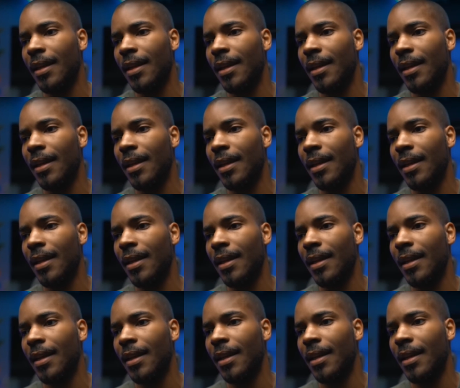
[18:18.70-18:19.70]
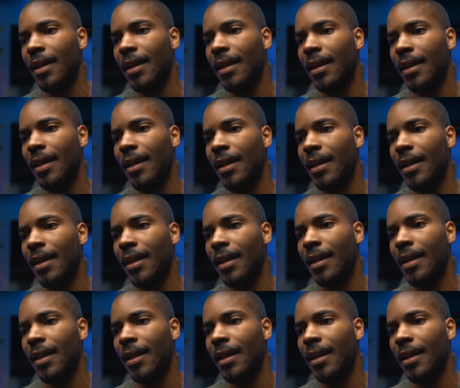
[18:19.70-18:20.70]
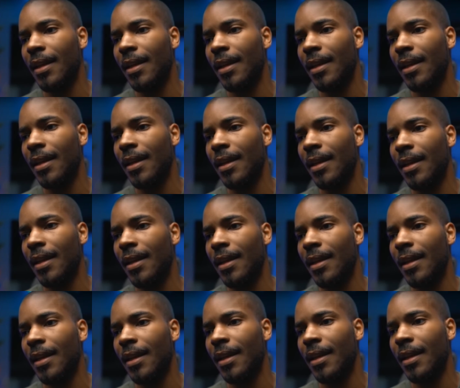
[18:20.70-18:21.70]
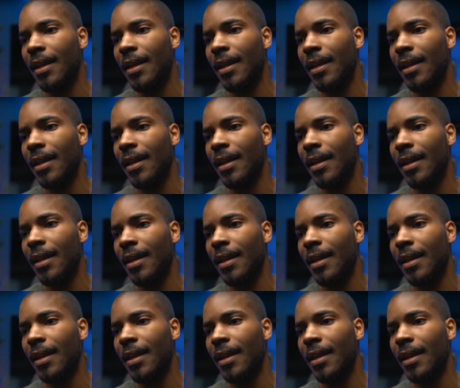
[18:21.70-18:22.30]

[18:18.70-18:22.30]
This person isn't speaking.